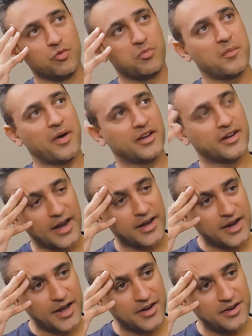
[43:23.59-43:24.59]
It would be my
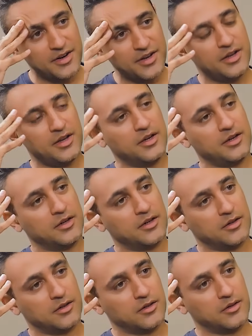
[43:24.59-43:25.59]
granddad,
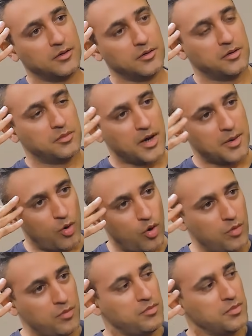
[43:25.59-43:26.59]
my
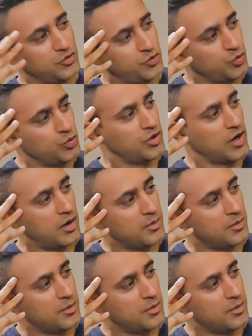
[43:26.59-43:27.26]
mom, Mansoor,